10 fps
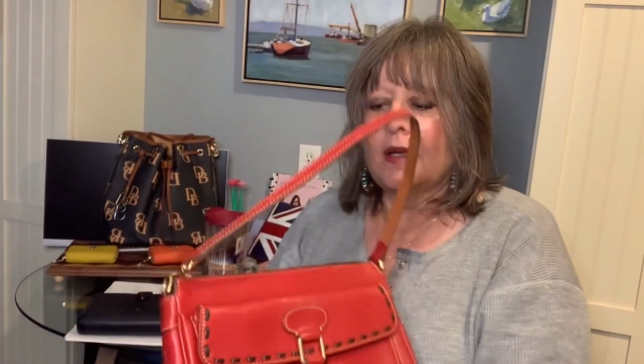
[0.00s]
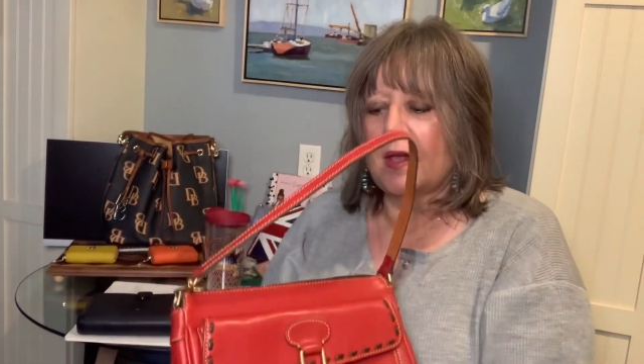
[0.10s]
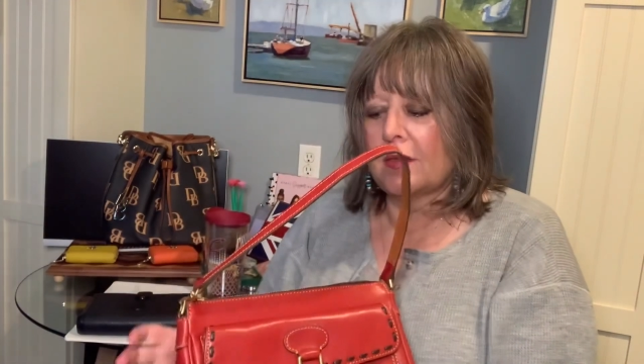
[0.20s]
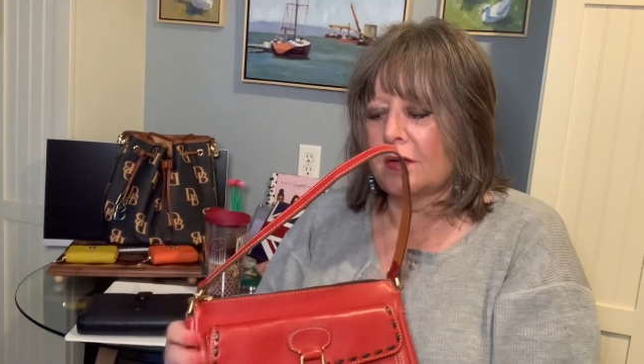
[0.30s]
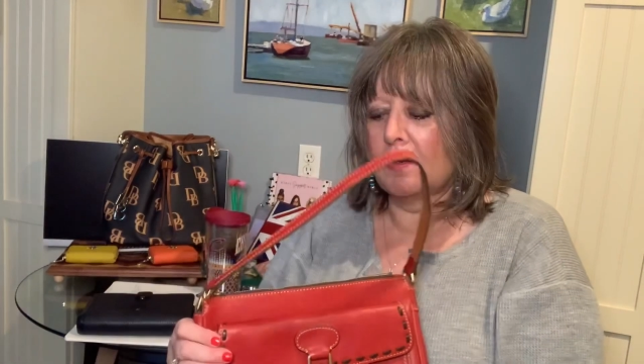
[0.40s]

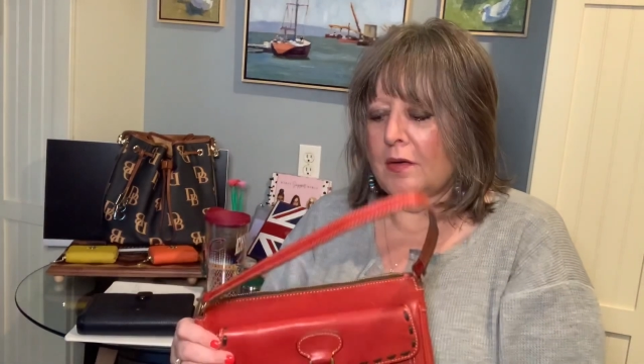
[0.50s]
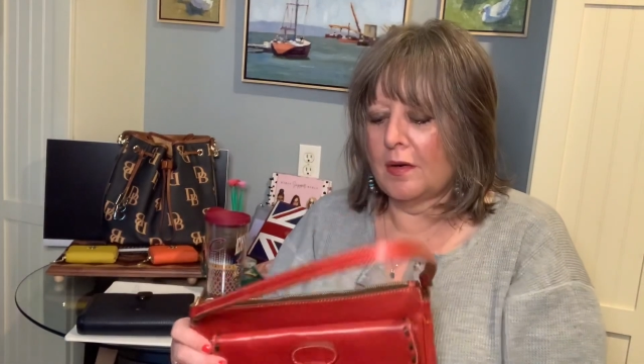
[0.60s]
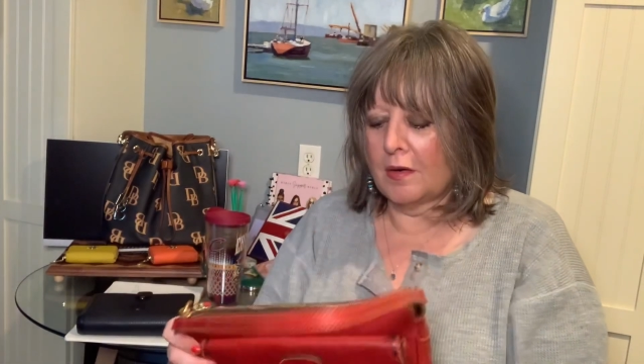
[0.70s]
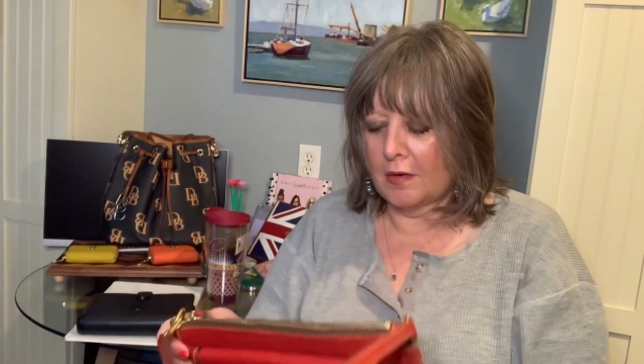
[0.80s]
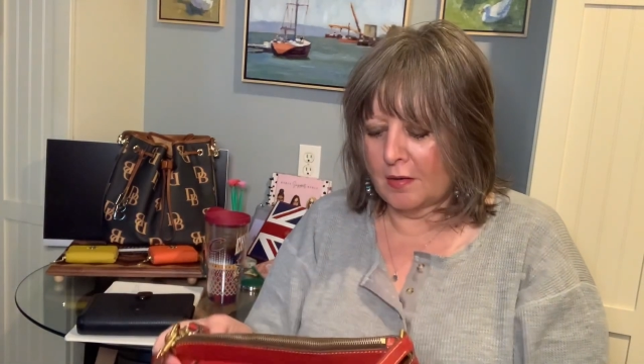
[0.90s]
leather
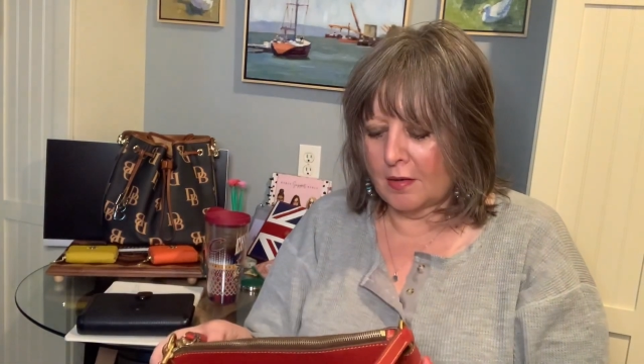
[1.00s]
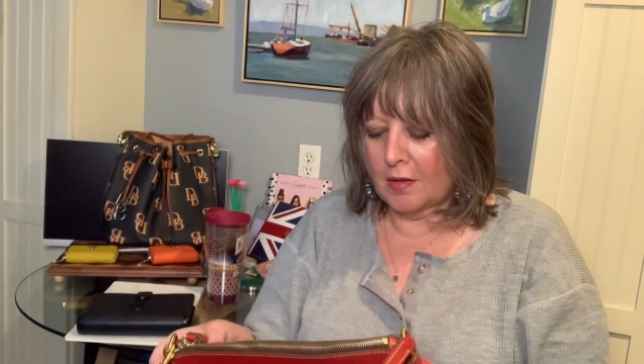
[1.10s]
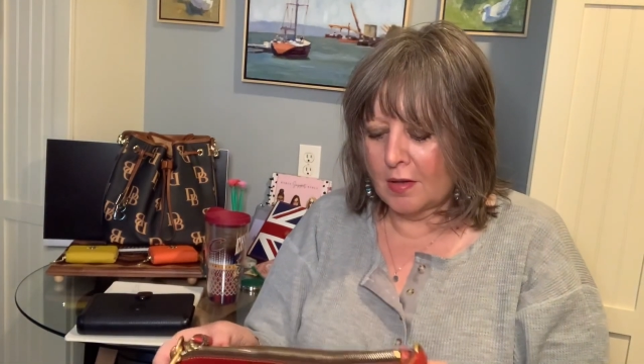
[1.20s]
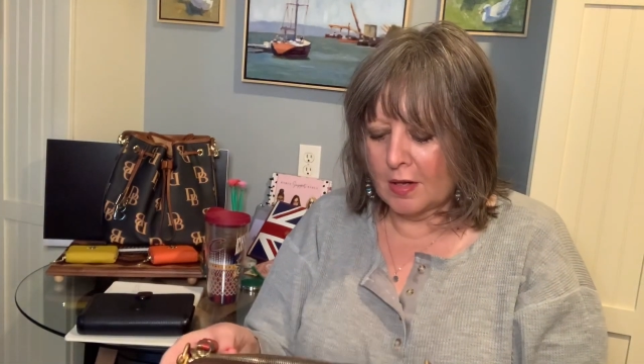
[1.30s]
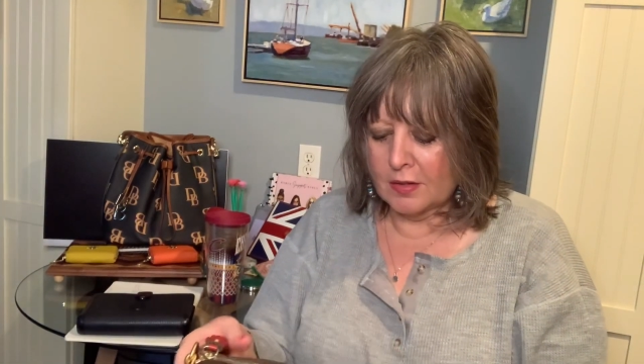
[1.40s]

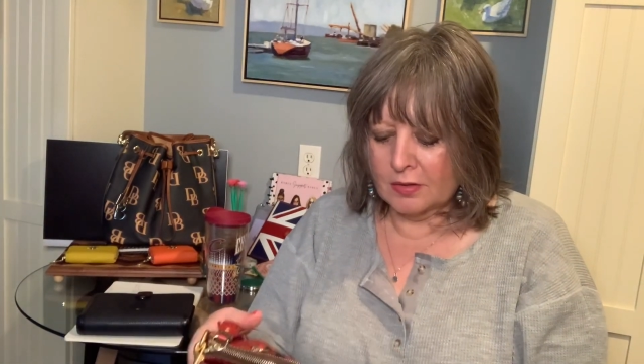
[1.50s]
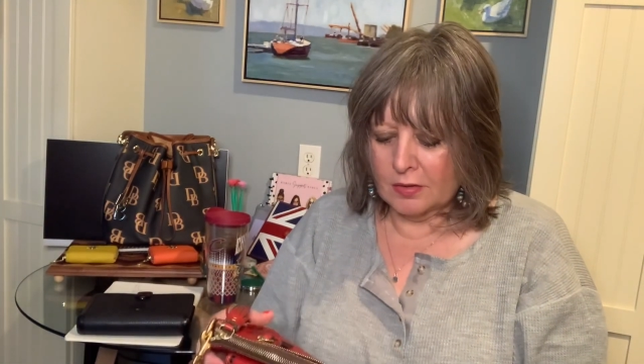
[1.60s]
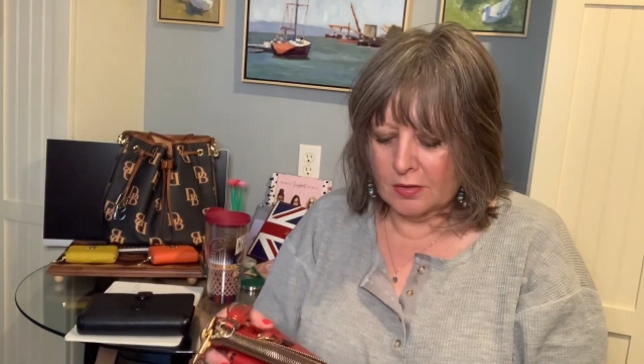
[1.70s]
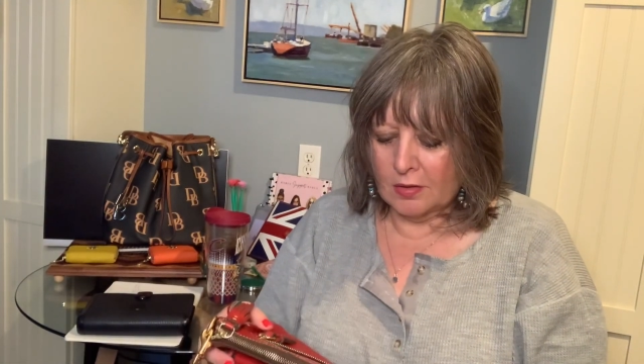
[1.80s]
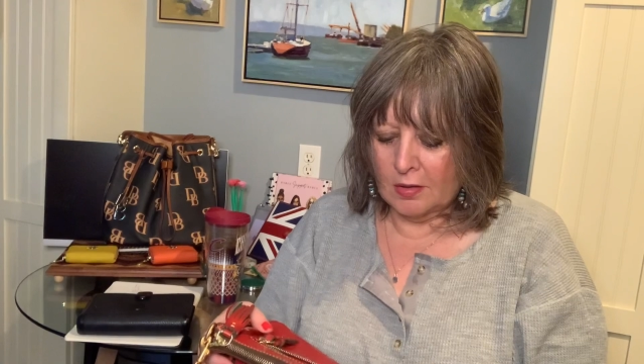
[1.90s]

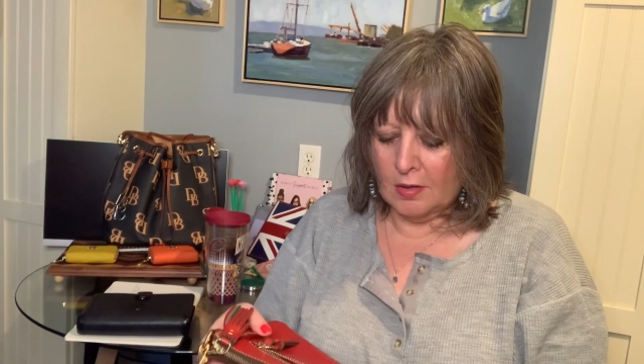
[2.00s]
clutch,